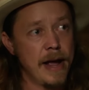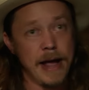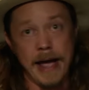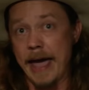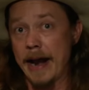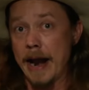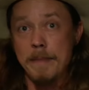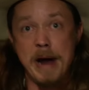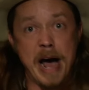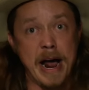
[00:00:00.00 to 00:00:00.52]

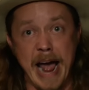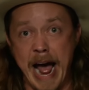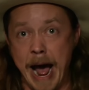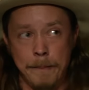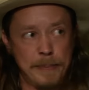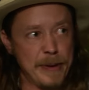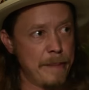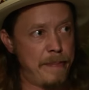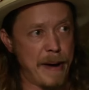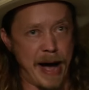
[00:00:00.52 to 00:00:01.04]
And I'm not
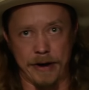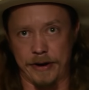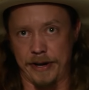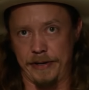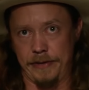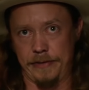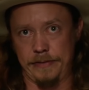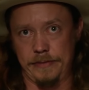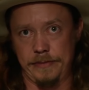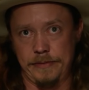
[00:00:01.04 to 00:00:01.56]
happy about it.
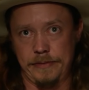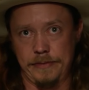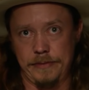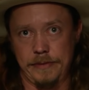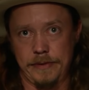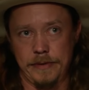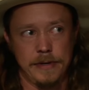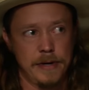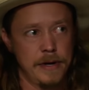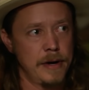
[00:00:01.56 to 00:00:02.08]

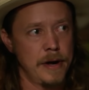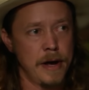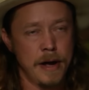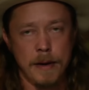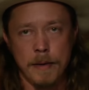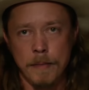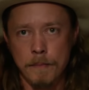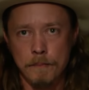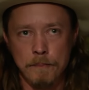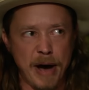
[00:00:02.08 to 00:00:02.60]

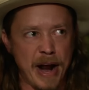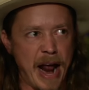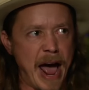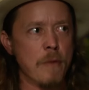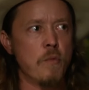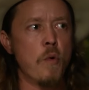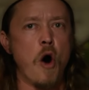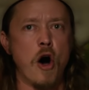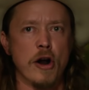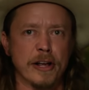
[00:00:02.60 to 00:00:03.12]
But I
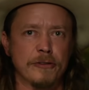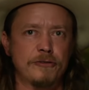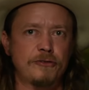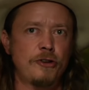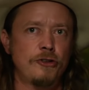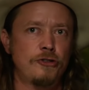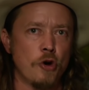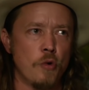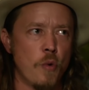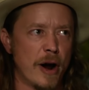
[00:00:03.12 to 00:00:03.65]
want us
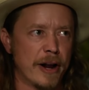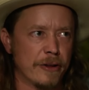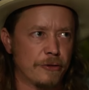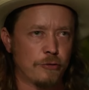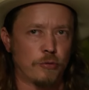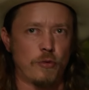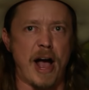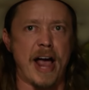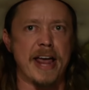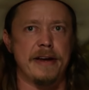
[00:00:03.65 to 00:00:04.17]
to do what is
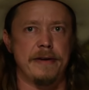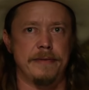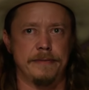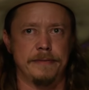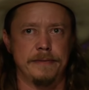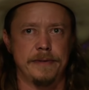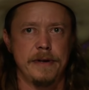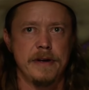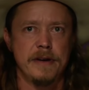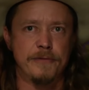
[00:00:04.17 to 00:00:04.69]
right
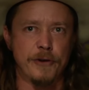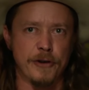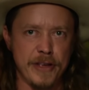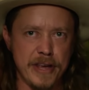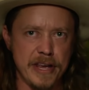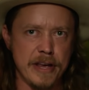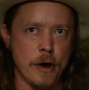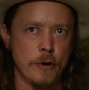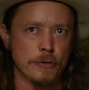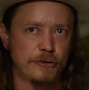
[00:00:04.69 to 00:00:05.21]
for the
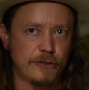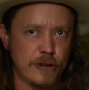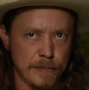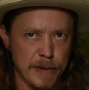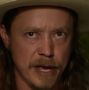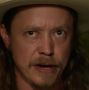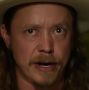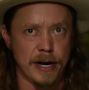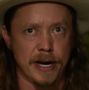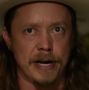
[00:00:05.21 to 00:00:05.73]
EOS
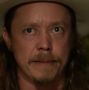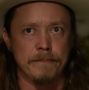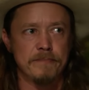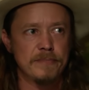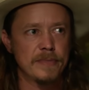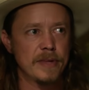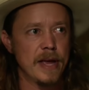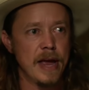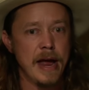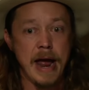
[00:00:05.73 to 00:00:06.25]
community.
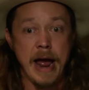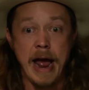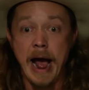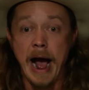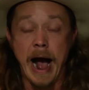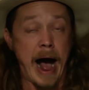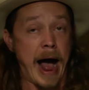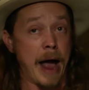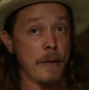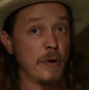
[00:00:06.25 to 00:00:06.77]

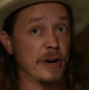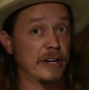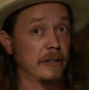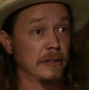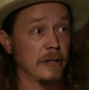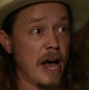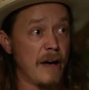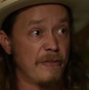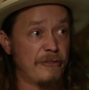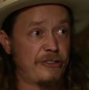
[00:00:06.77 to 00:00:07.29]
I would
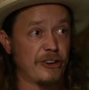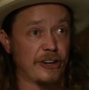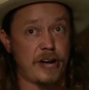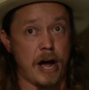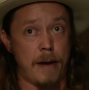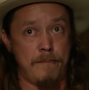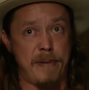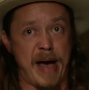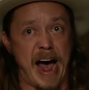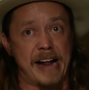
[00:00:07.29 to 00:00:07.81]
love to
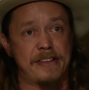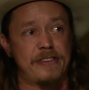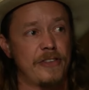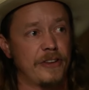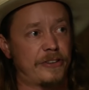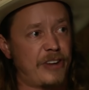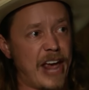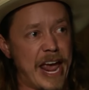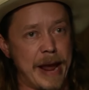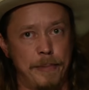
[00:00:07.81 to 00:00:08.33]
come back to the
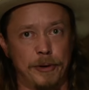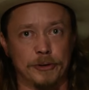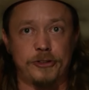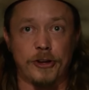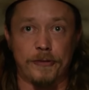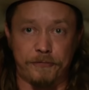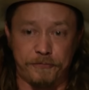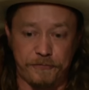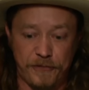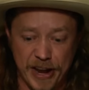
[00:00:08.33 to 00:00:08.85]
table to
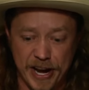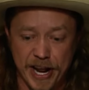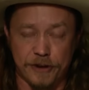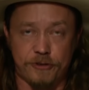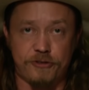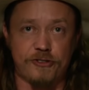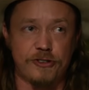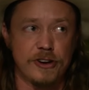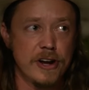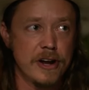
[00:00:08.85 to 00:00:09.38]

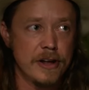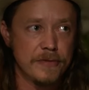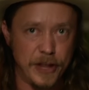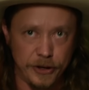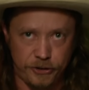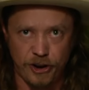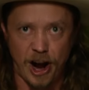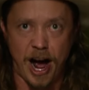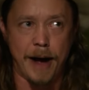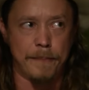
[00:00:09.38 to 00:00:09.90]
finish the
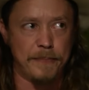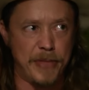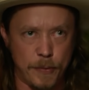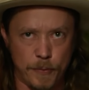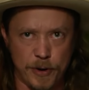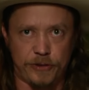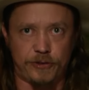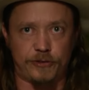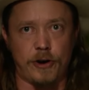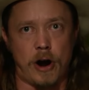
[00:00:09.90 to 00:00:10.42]
job that
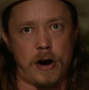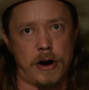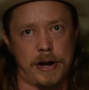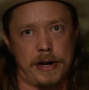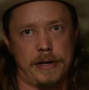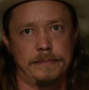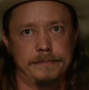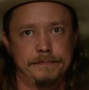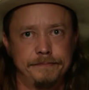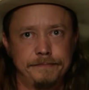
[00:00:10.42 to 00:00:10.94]
we
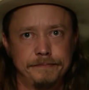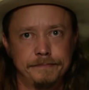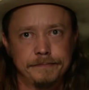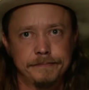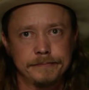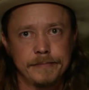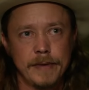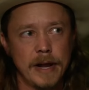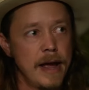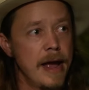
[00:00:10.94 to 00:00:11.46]
started.
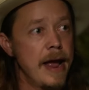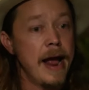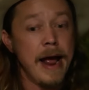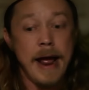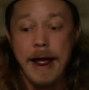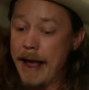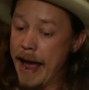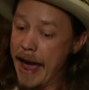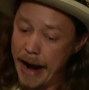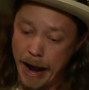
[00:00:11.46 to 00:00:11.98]

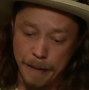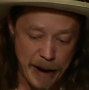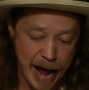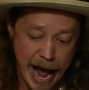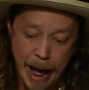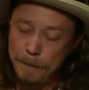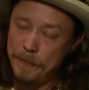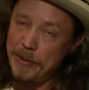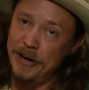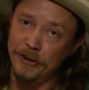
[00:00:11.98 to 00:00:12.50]
And I'm
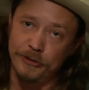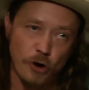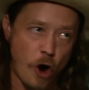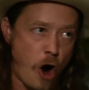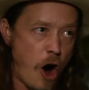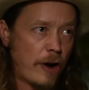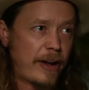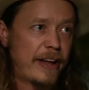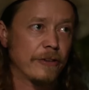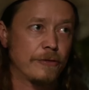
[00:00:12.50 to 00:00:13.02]
happy to
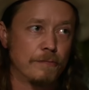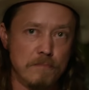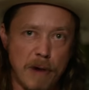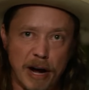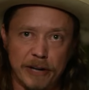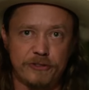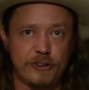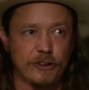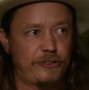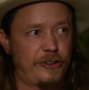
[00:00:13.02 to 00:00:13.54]
talk as
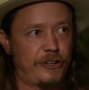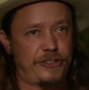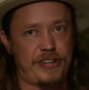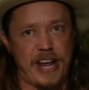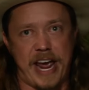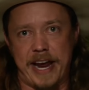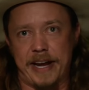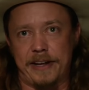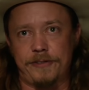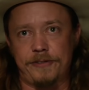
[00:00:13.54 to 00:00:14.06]
much as it
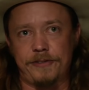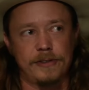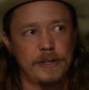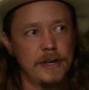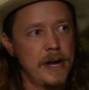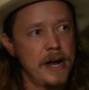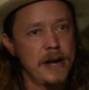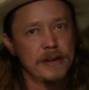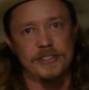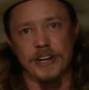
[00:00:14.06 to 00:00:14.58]
takes
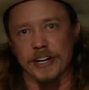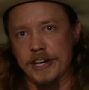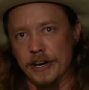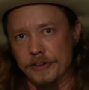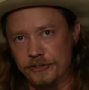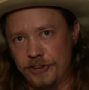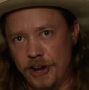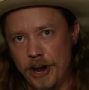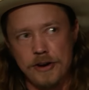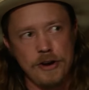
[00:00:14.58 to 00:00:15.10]
to
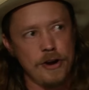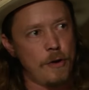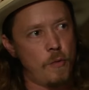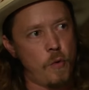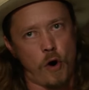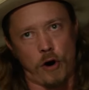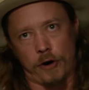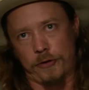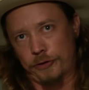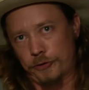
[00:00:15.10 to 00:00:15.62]
continue to
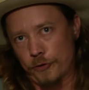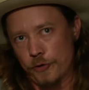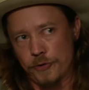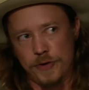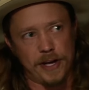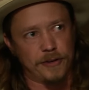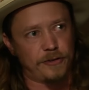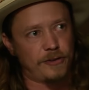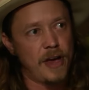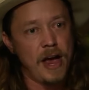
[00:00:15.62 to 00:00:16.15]
work through
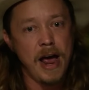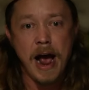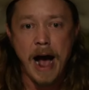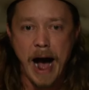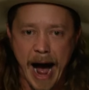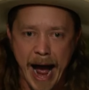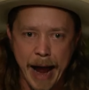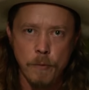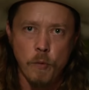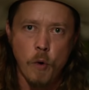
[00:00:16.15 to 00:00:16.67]
this.
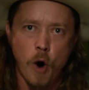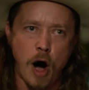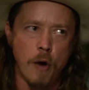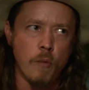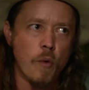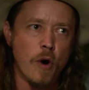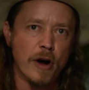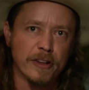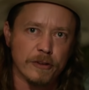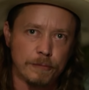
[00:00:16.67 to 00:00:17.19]
I
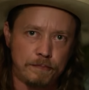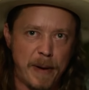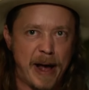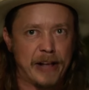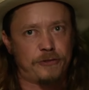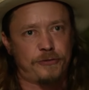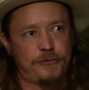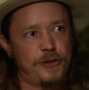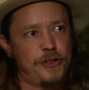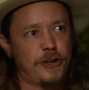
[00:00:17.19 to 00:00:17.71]
want what is
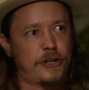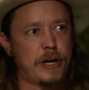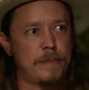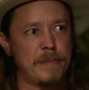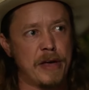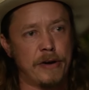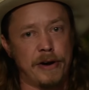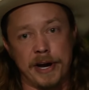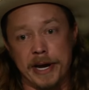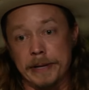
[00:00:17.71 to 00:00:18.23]
best for the
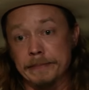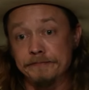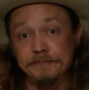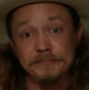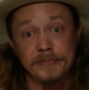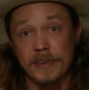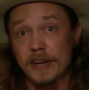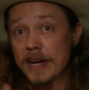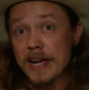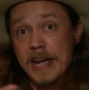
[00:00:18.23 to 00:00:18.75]
community,
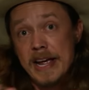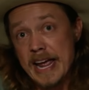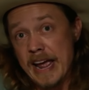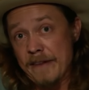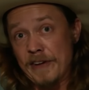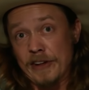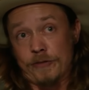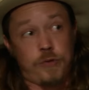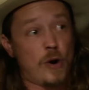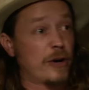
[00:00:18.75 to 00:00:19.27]

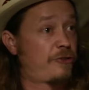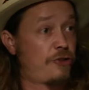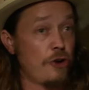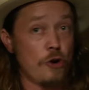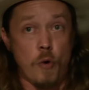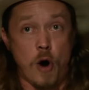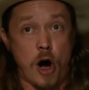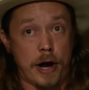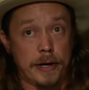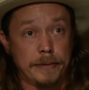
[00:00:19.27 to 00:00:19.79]
if it's what you
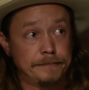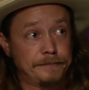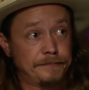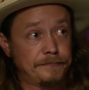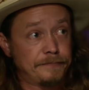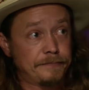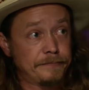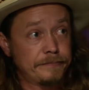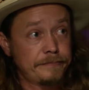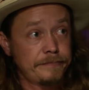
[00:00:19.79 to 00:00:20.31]
want.
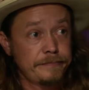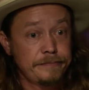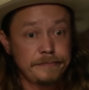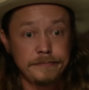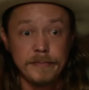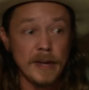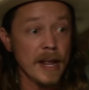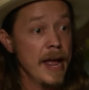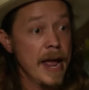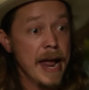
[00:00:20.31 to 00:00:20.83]

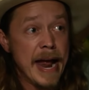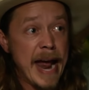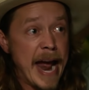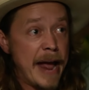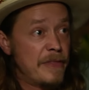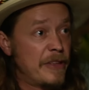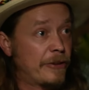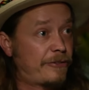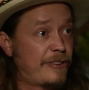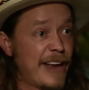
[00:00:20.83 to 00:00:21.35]

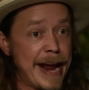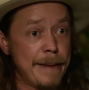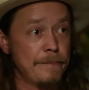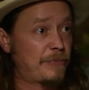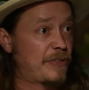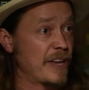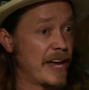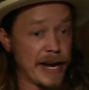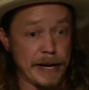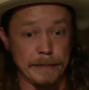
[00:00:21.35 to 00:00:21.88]
And the same
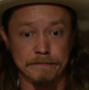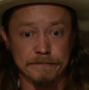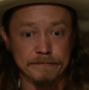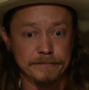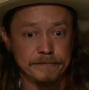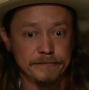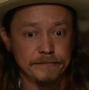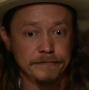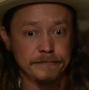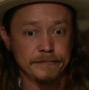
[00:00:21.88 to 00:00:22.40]
thing,
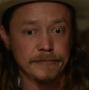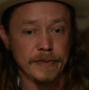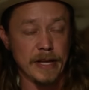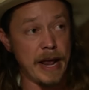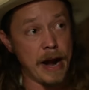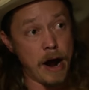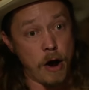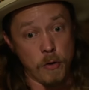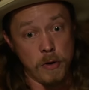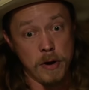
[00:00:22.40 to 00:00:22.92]
you
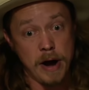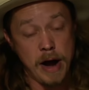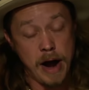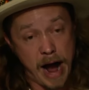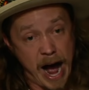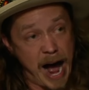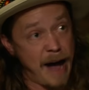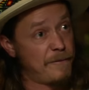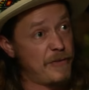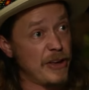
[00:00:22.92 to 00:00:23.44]
know,
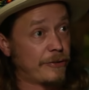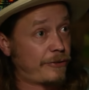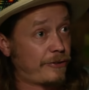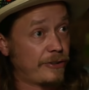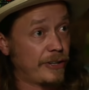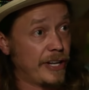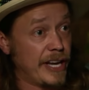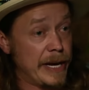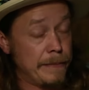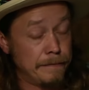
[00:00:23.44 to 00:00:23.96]

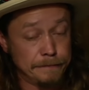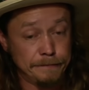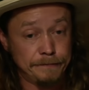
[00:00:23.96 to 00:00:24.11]
obviously,